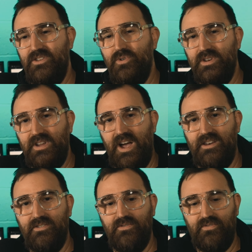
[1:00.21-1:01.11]
You can
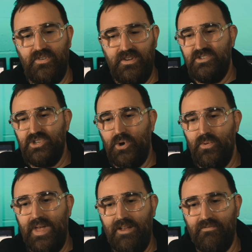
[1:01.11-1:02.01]
kind of
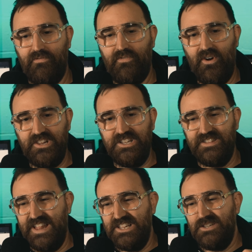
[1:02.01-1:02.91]
turn that
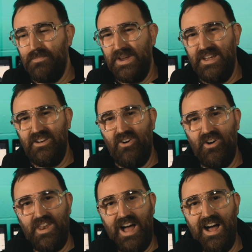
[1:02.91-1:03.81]
faucet, that spigot,
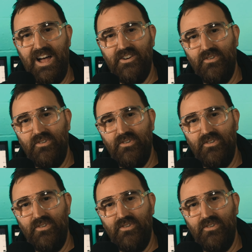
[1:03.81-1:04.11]
on high